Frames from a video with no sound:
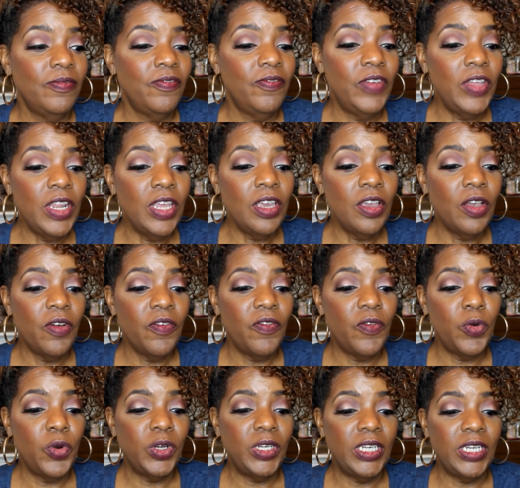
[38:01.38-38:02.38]
video
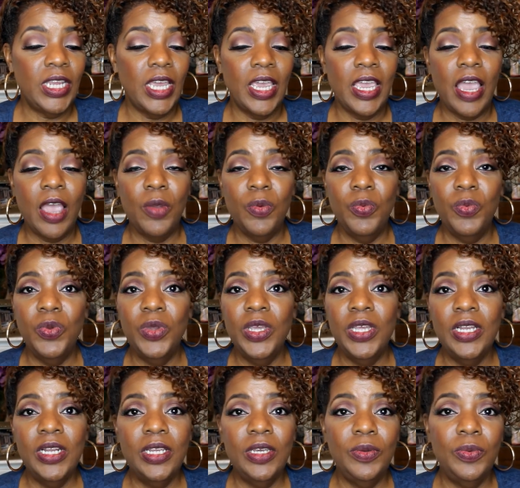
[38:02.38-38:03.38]
for today. I
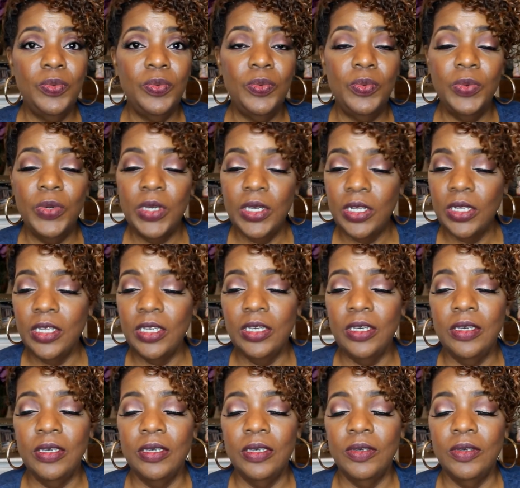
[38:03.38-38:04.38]
really, really,